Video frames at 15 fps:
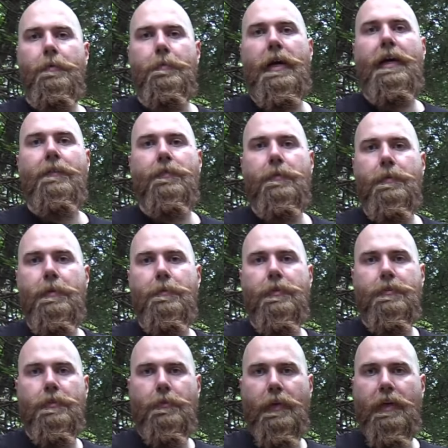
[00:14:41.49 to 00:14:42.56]
Matt from
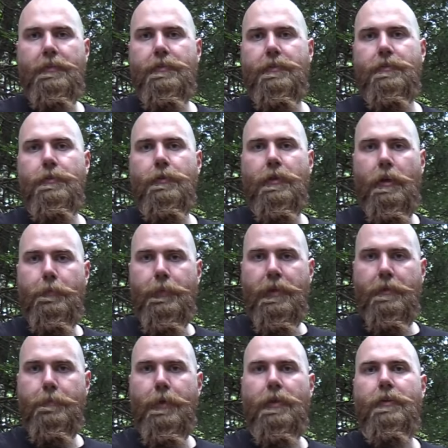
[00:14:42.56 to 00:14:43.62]
Demolition Ranch's new
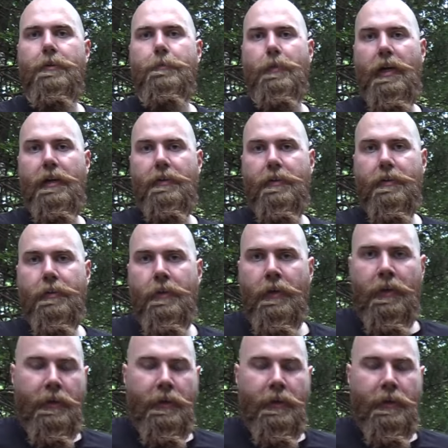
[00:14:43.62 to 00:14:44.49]
company, Bunker Branding.